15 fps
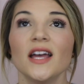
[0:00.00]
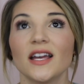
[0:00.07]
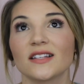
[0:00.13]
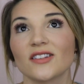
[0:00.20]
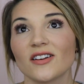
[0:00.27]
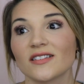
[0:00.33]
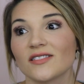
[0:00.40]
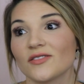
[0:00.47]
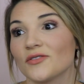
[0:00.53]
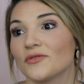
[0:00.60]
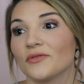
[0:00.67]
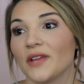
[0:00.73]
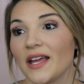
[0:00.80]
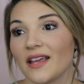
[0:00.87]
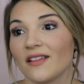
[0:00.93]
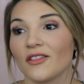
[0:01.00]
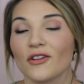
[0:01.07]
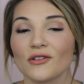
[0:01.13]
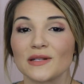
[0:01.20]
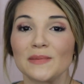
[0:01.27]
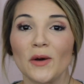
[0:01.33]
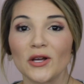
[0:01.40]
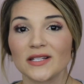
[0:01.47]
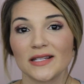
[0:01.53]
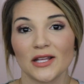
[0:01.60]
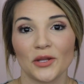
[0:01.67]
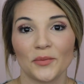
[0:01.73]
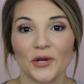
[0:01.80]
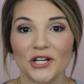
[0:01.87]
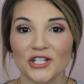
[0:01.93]
it's also like a little small
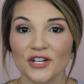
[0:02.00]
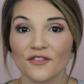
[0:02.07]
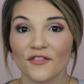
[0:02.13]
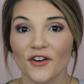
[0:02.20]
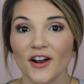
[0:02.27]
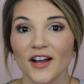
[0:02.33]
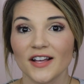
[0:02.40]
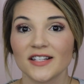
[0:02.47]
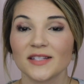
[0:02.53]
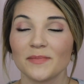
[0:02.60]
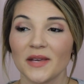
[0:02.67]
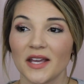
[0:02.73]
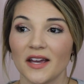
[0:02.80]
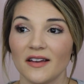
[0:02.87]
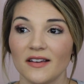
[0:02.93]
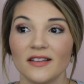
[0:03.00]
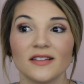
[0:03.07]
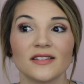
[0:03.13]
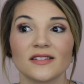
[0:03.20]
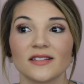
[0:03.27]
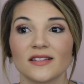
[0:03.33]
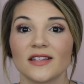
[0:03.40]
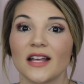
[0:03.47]
celebration for us because